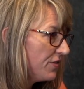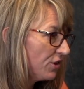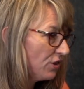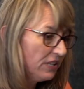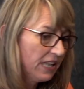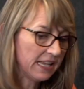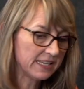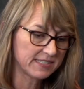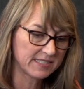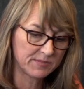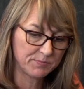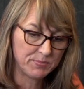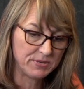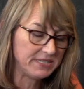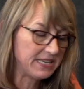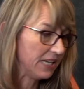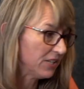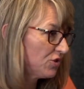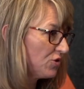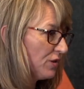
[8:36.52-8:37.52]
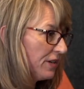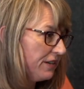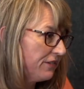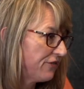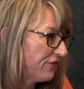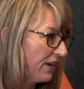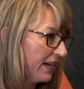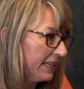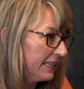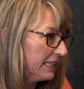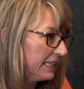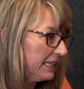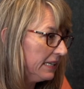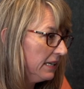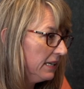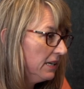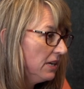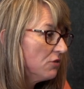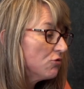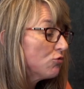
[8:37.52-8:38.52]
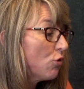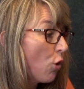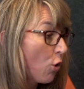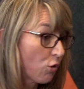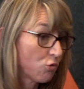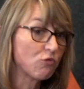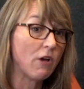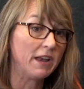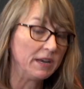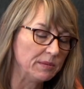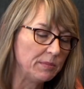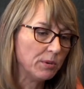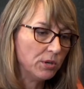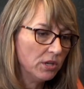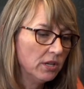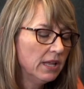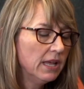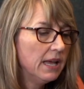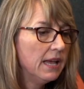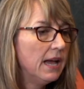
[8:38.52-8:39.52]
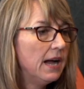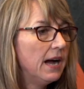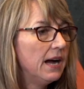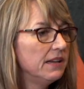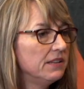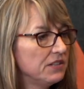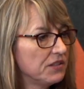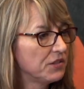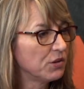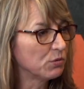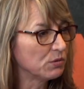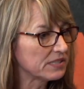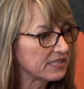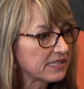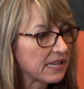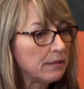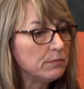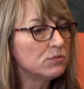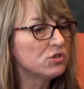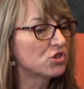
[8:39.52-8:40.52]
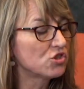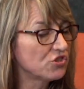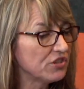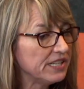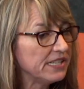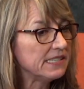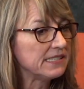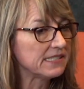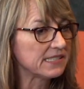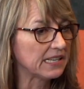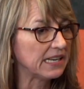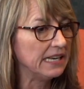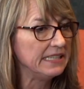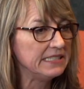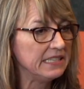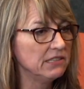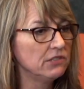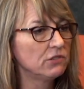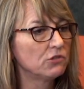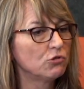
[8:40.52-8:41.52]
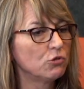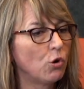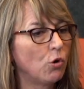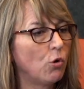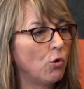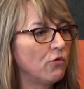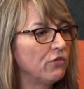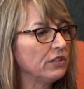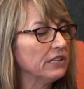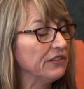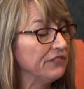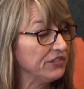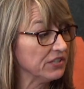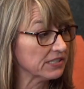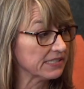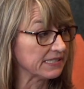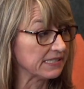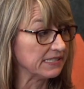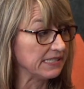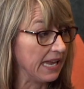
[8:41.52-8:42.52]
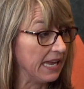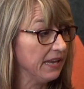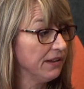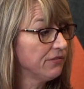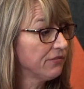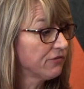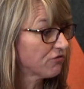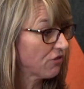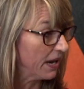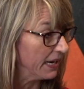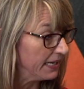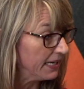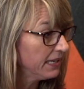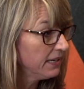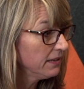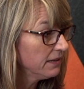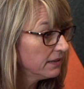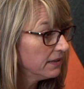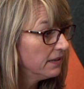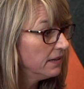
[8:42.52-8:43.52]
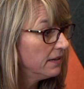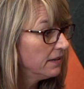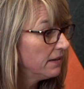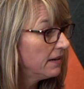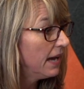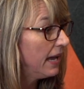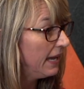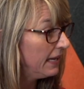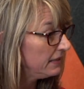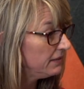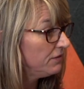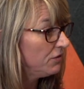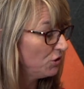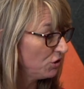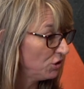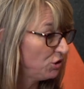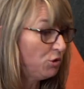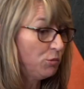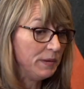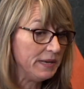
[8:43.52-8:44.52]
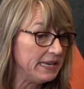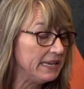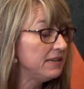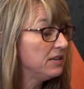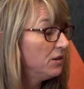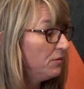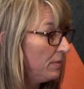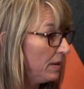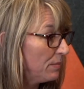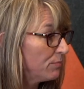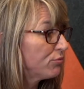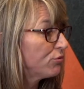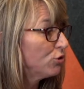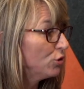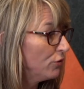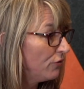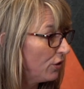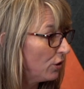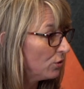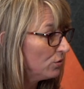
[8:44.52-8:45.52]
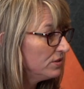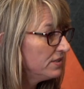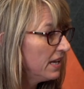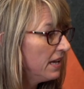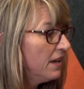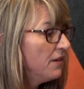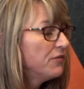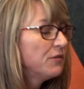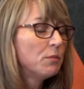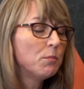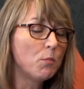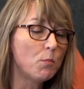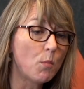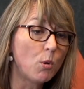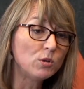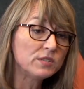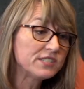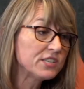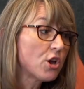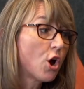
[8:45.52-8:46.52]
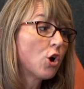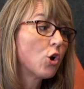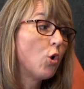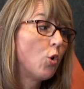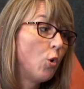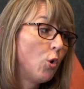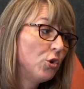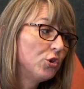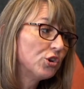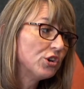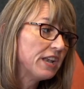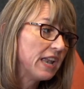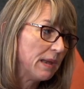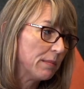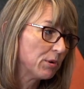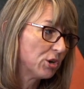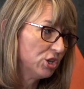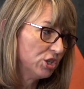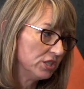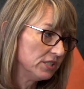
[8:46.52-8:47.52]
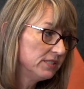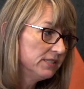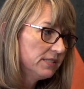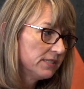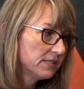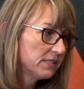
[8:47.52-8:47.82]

They're less pedestrian friendly or runnable. There were some streets that I didn't overly feel safe running. And you may need to improve those. They're mostly our older neighborhoods.